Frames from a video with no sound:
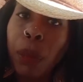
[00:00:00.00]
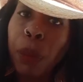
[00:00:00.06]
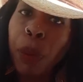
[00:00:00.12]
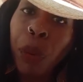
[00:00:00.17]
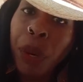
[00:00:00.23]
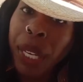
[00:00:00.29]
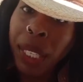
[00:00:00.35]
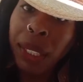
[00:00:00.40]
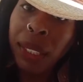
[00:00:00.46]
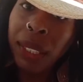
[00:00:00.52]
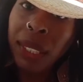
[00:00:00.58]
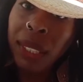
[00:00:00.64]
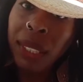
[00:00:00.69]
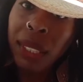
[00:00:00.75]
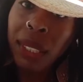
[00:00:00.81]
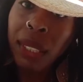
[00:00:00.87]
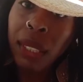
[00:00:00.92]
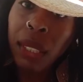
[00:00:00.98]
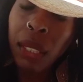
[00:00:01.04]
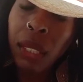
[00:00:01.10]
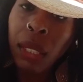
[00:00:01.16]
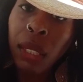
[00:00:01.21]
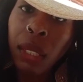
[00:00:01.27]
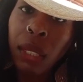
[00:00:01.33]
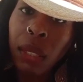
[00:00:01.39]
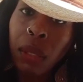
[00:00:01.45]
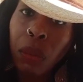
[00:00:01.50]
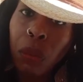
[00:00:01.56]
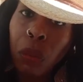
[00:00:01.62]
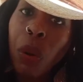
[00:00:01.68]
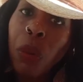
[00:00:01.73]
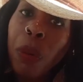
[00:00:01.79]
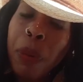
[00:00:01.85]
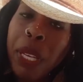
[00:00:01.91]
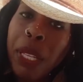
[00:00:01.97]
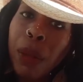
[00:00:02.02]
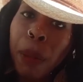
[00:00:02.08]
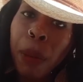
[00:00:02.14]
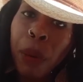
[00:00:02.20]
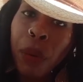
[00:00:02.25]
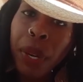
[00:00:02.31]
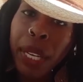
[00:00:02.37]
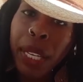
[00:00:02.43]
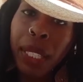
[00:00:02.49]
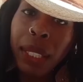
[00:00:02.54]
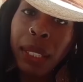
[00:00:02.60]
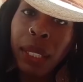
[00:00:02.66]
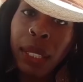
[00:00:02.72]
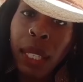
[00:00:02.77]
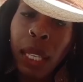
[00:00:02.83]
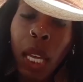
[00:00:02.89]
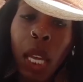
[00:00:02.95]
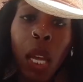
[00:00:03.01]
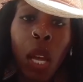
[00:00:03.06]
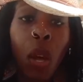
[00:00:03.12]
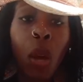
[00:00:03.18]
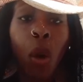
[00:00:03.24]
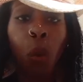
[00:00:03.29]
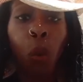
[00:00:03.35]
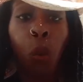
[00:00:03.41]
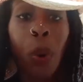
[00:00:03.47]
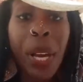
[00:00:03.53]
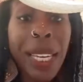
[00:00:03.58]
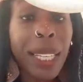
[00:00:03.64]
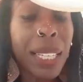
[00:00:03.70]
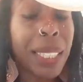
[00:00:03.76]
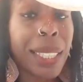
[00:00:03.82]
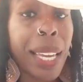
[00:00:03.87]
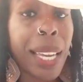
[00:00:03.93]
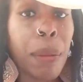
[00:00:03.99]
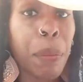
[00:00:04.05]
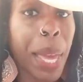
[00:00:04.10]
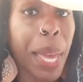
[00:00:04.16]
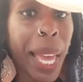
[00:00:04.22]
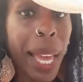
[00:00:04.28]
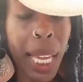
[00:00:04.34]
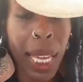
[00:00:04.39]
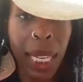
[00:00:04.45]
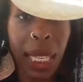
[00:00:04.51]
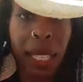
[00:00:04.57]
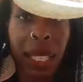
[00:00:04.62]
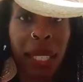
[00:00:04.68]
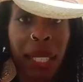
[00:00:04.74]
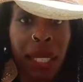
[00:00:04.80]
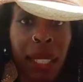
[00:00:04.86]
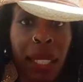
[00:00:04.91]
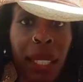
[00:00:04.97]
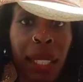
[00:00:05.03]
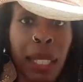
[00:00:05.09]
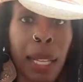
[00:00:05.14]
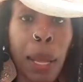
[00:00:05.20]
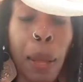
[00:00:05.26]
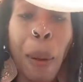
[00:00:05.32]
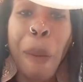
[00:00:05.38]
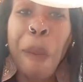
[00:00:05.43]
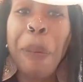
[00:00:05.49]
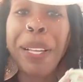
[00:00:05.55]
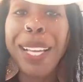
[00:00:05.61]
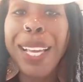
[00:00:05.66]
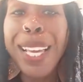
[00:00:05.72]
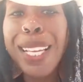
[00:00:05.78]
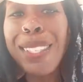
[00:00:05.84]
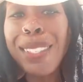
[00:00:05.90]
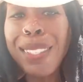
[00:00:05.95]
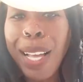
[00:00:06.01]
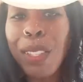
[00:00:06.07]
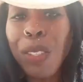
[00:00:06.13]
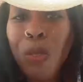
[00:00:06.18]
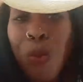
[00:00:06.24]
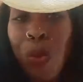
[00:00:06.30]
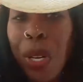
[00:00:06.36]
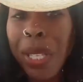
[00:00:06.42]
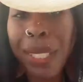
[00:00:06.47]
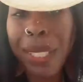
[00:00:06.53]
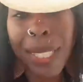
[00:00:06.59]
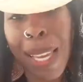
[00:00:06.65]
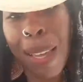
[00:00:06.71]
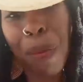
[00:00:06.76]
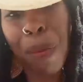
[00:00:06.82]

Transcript: point? What would be the point? We could get mad, but he's not the one to get